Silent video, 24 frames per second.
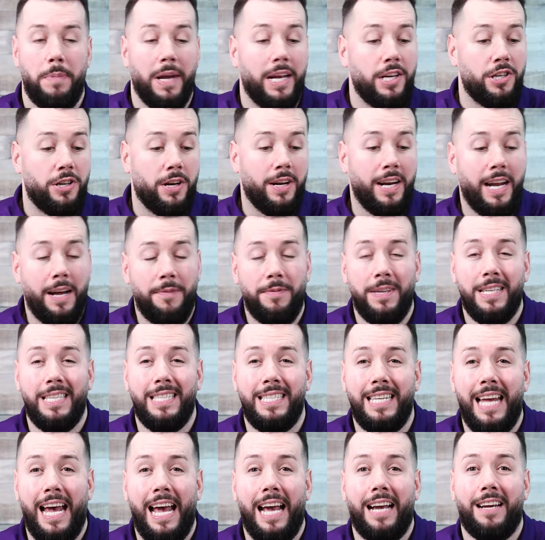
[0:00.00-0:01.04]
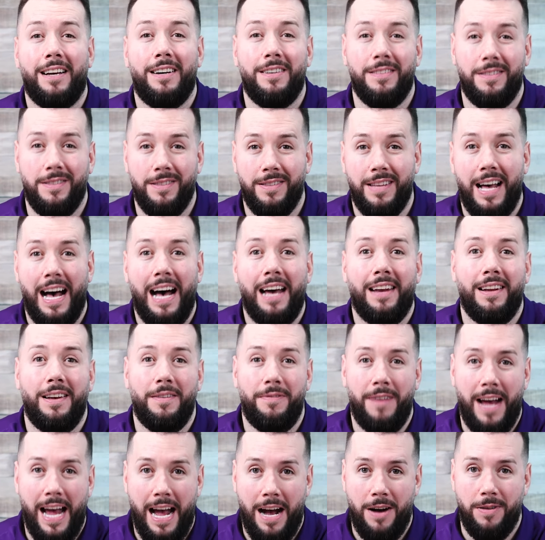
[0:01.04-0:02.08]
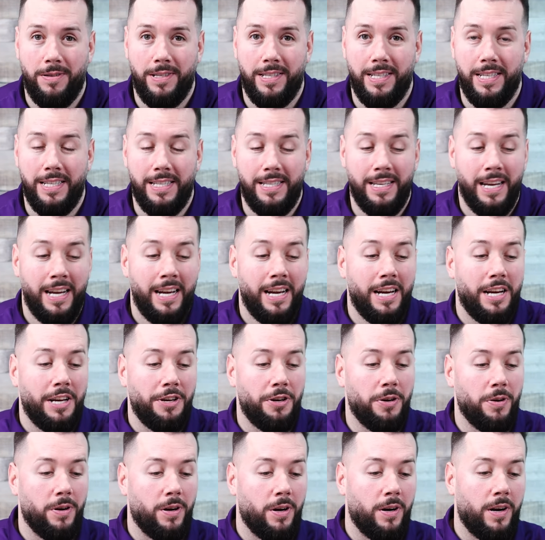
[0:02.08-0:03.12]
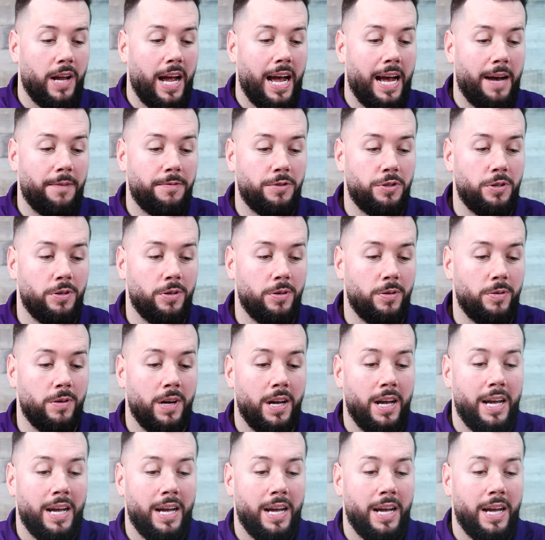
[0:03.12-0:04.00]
because you're gonna have to stack a lot of houses. You're gonna have to